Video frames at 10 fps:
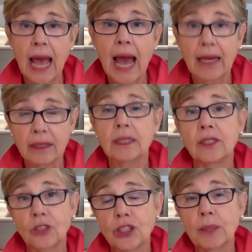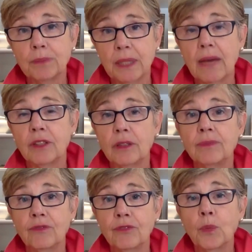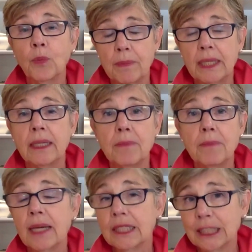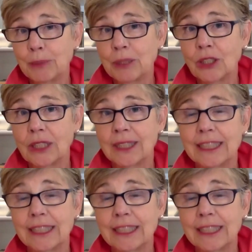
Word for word: at a leadership level for women, in my experience.